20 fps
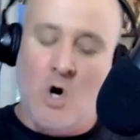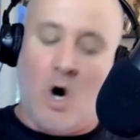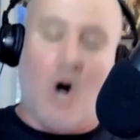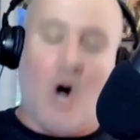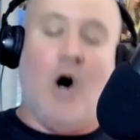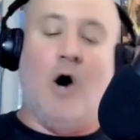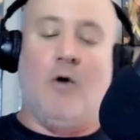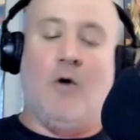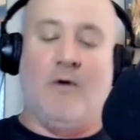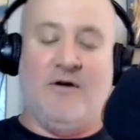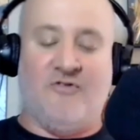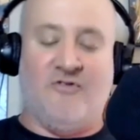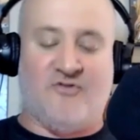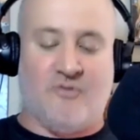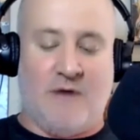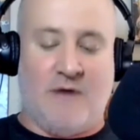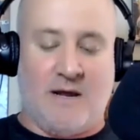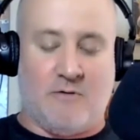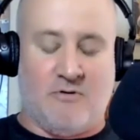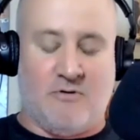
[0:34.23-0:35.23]
always
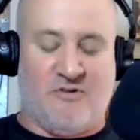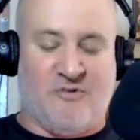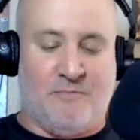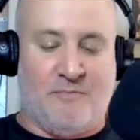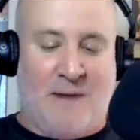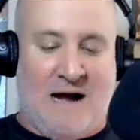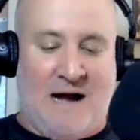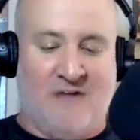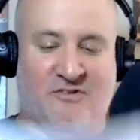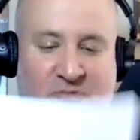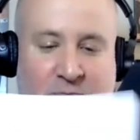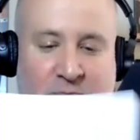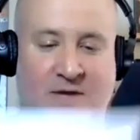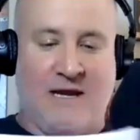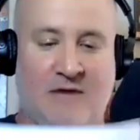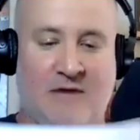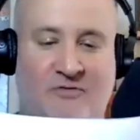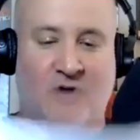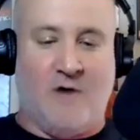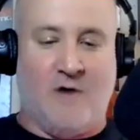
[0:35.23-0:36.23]
drink
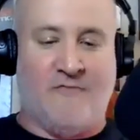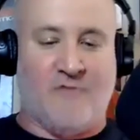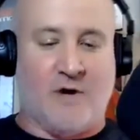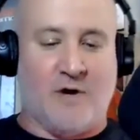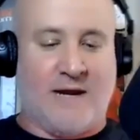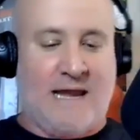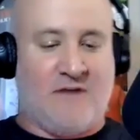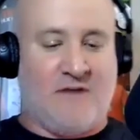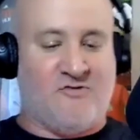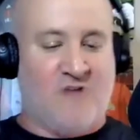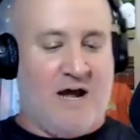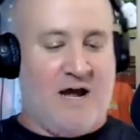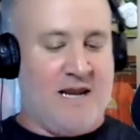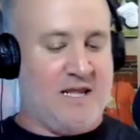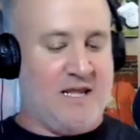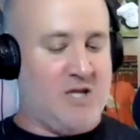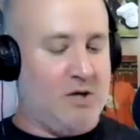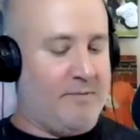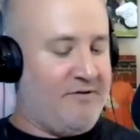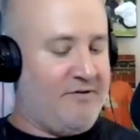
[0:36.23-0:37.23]
responsibly and don't forget
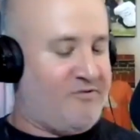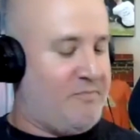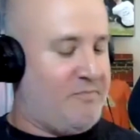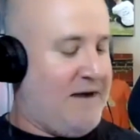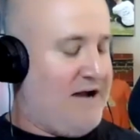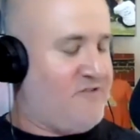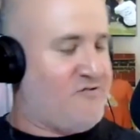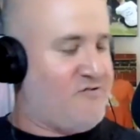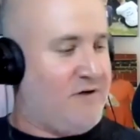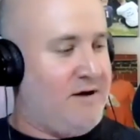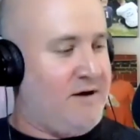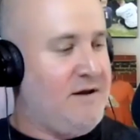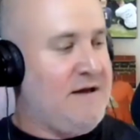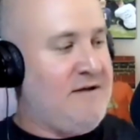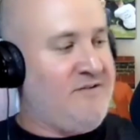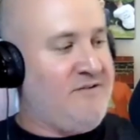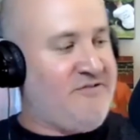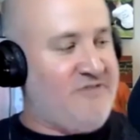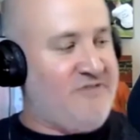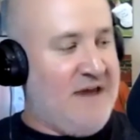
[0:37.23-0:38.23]
Johnny Cuba's mantra
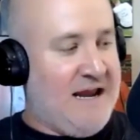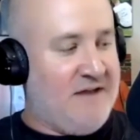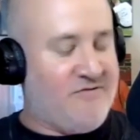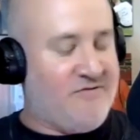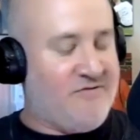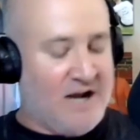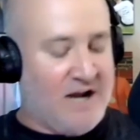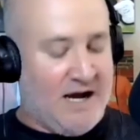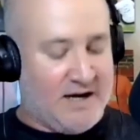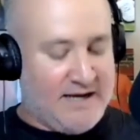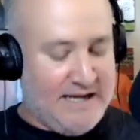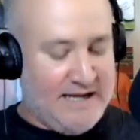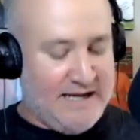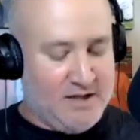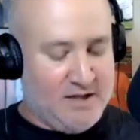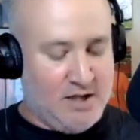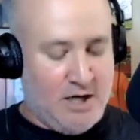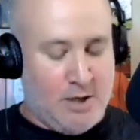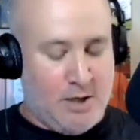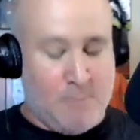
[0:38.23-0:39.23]
stay
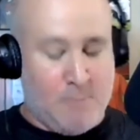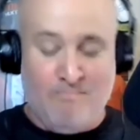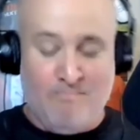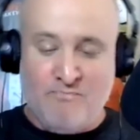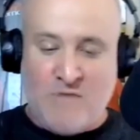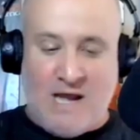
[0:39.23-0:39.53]
tranquilo.